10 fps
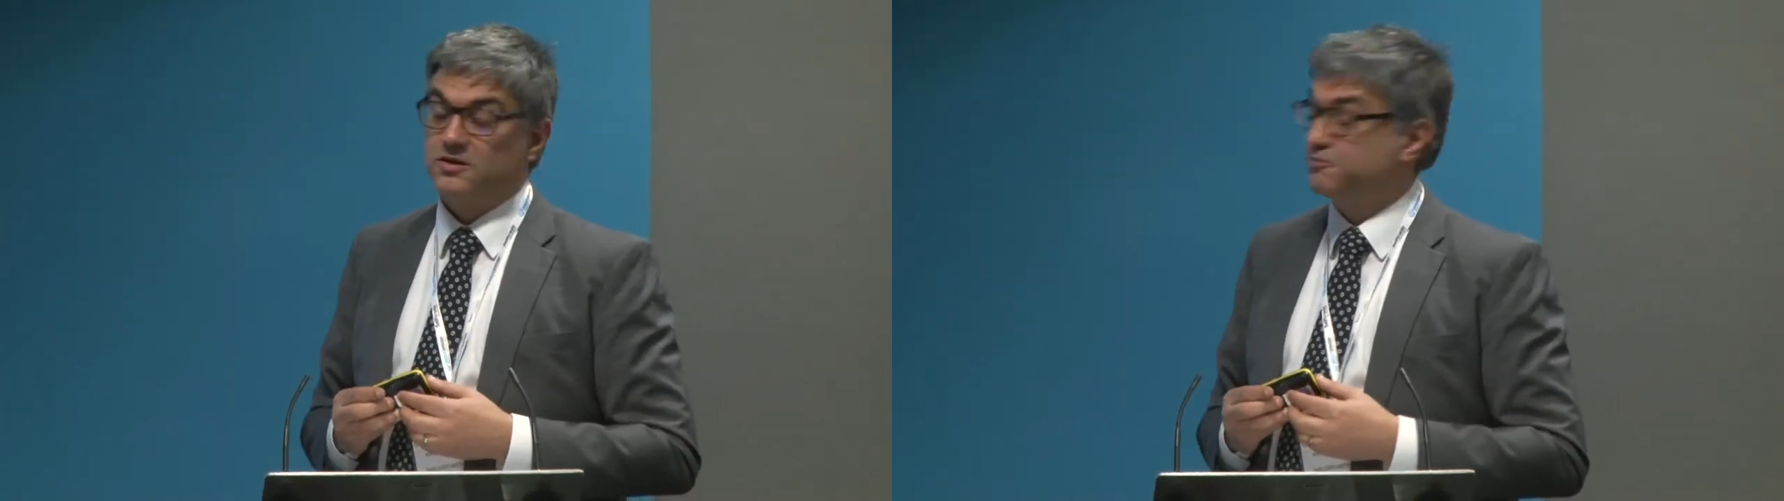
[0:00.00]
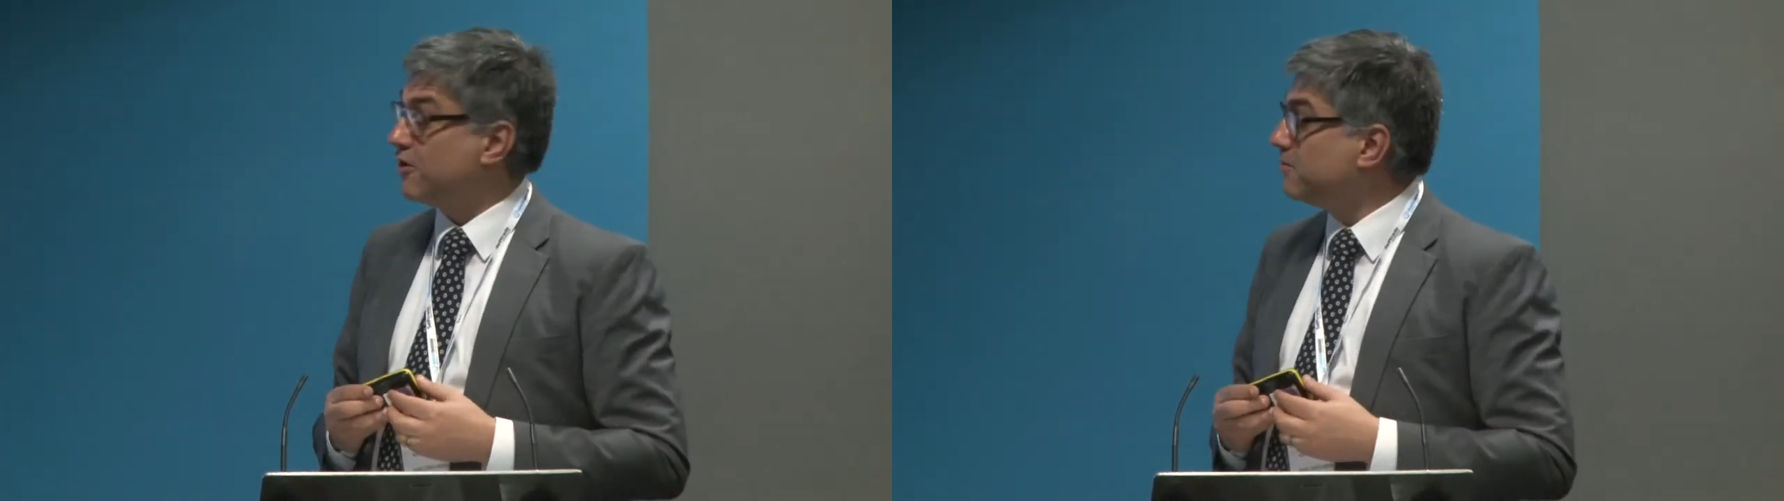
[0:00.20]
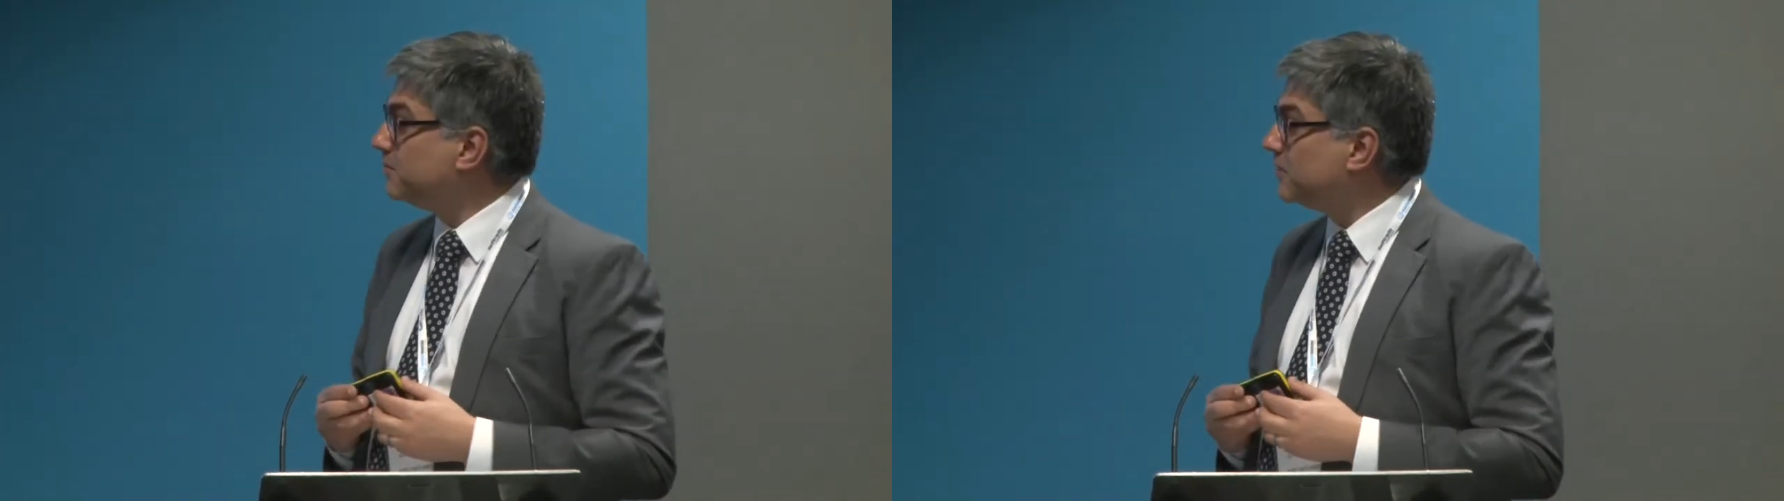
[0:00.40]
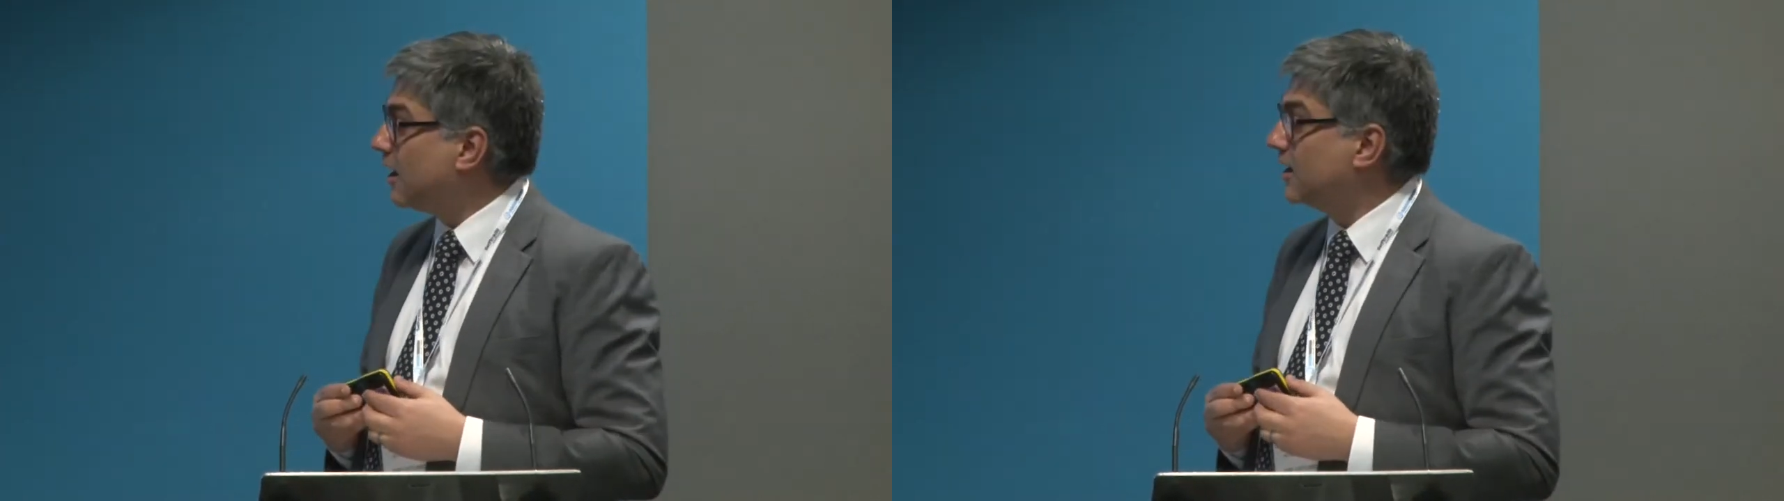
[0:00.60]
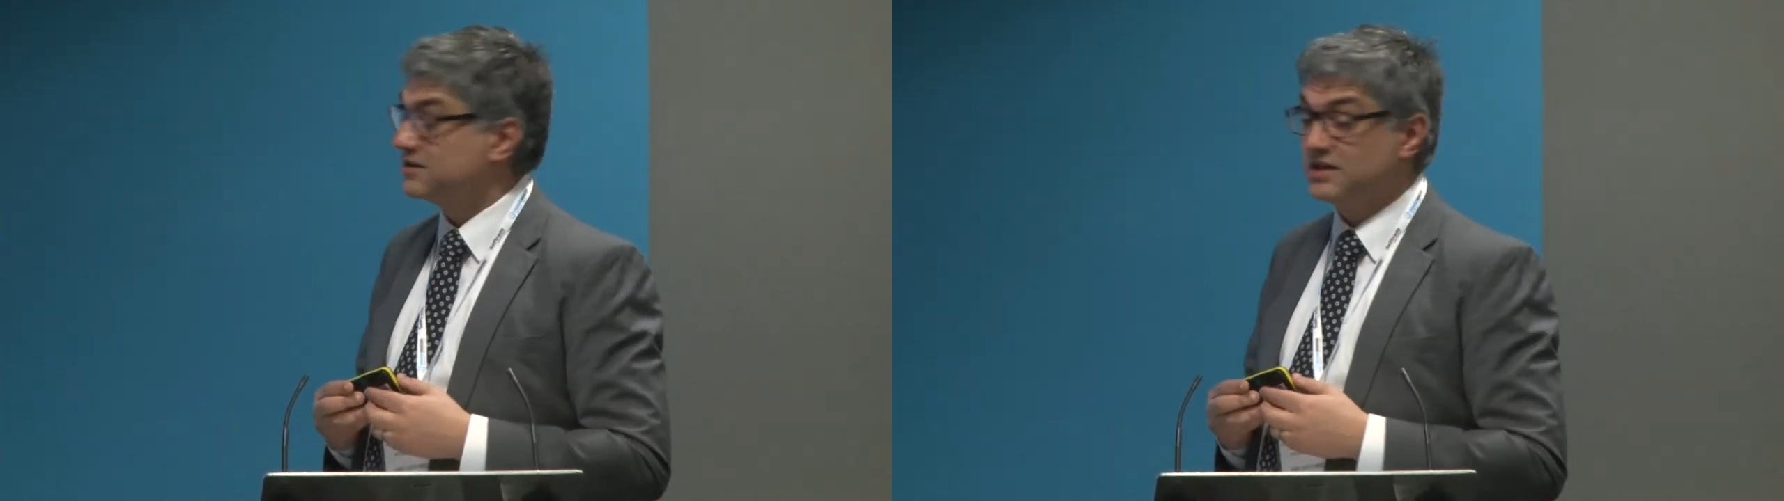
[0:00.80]
The problem
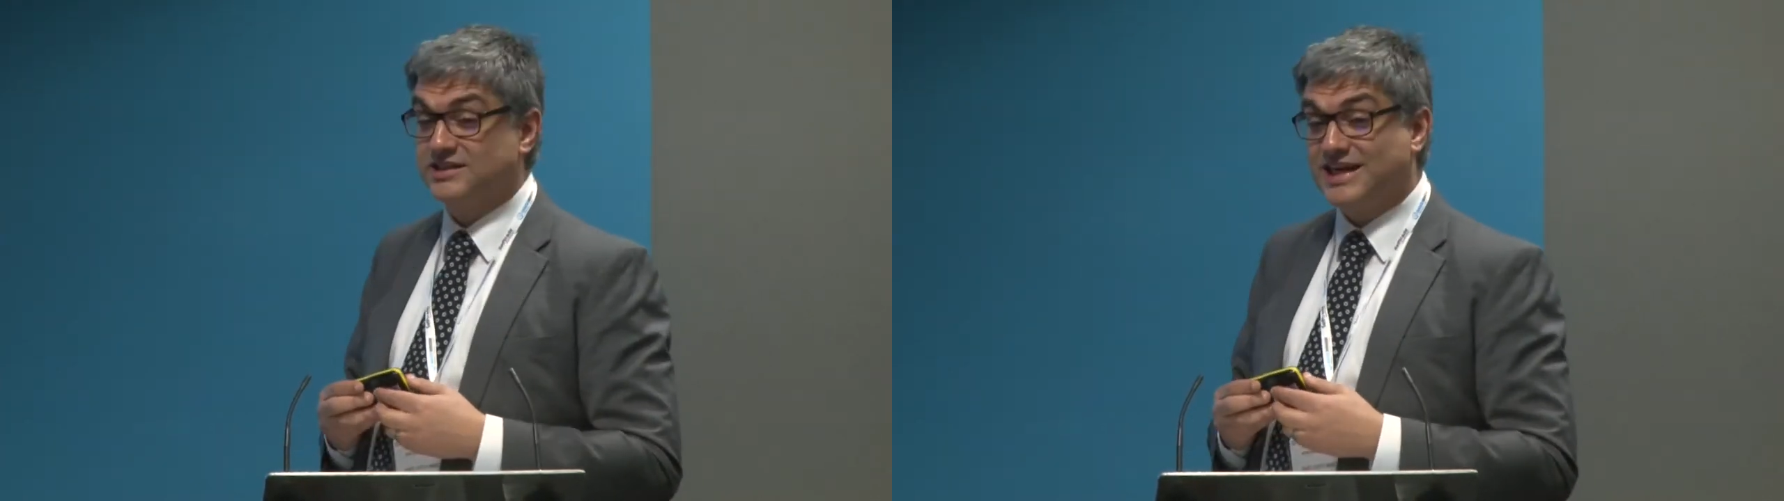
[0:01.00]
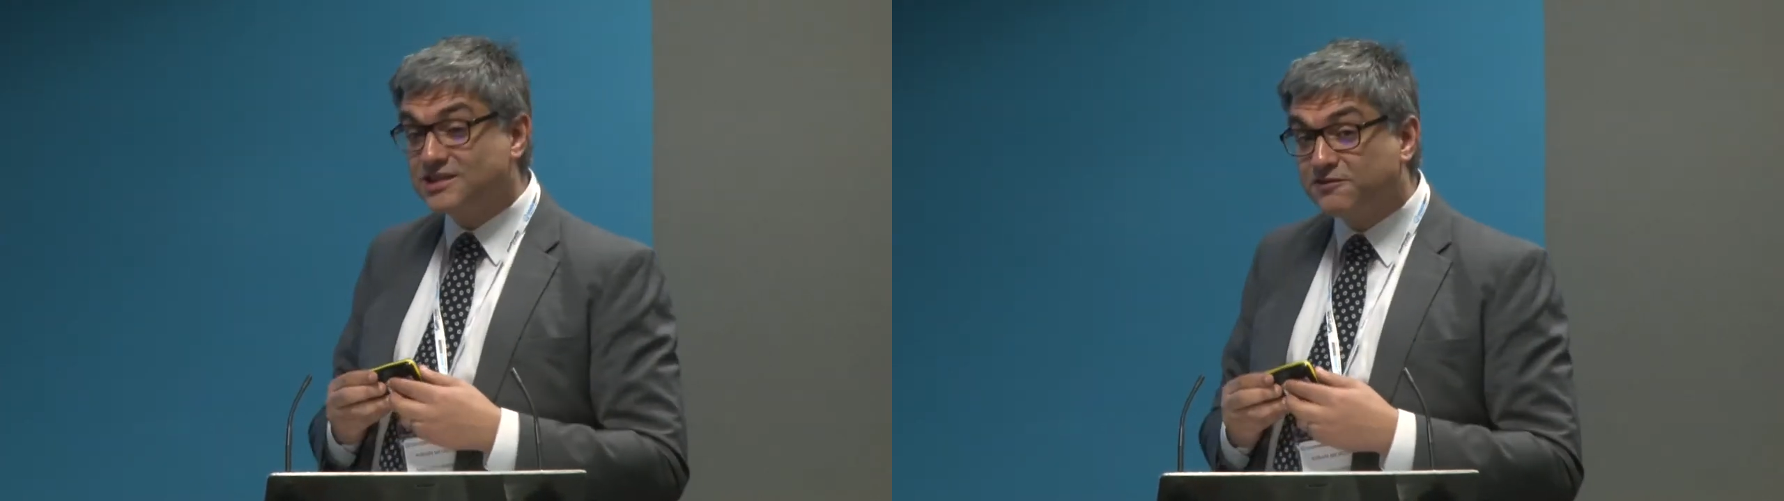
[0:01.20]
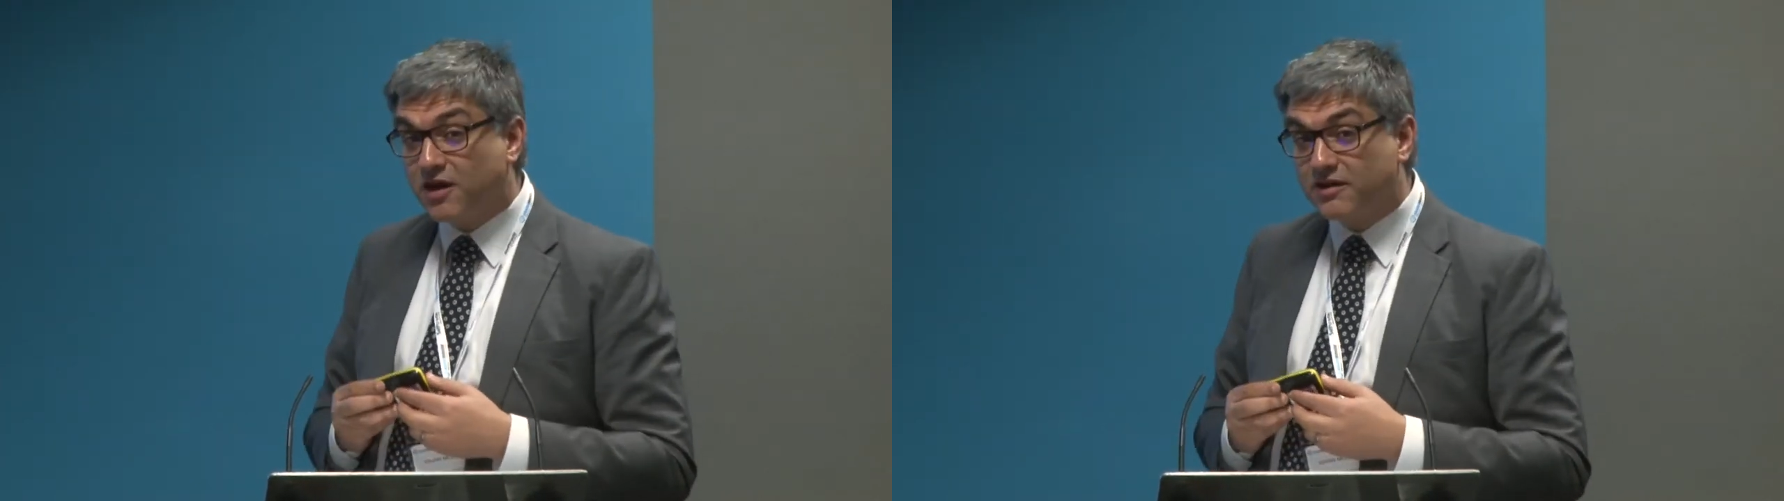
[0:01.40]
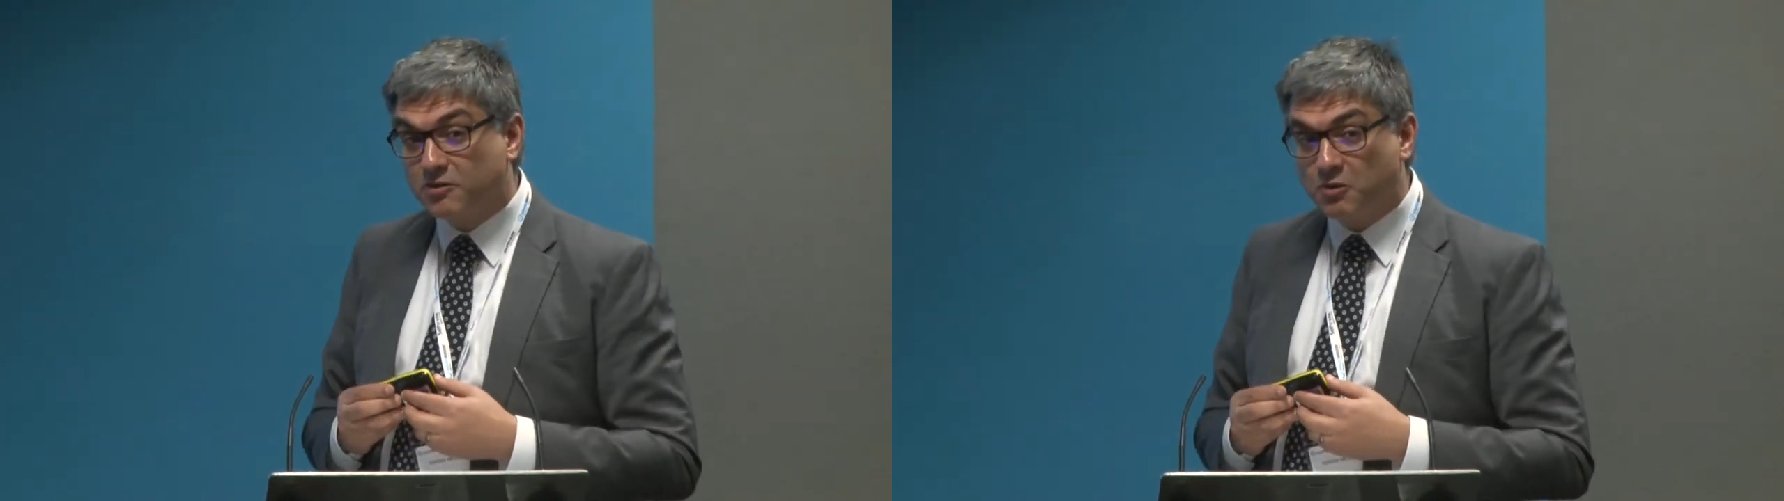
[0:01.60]
lies in identifying